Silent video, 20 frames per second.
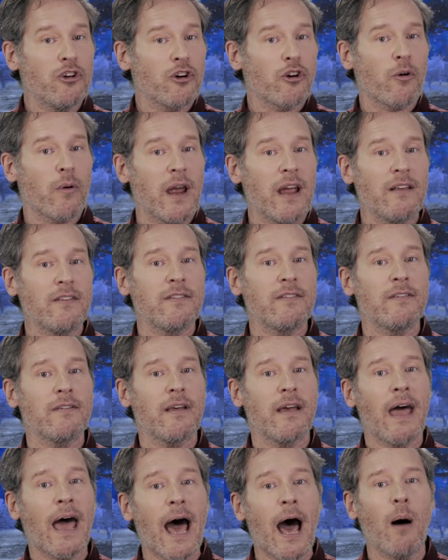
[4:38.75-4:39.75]
your grace,
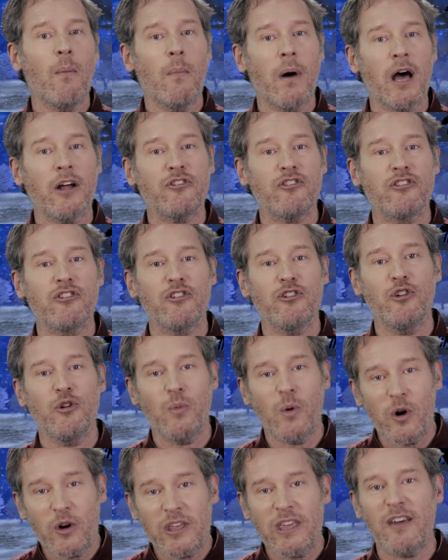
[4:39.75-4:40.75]
how much you
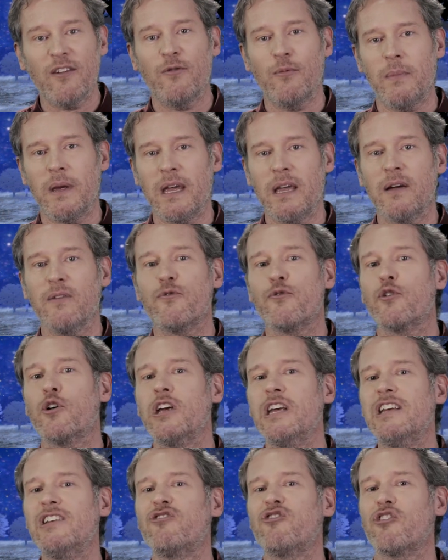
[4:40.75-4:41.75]
will give me for
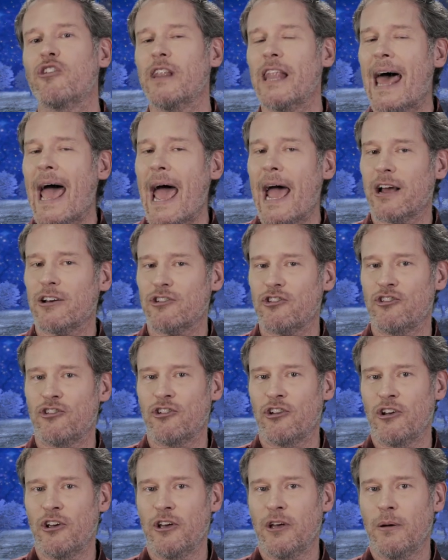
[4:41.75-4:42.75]
each lash."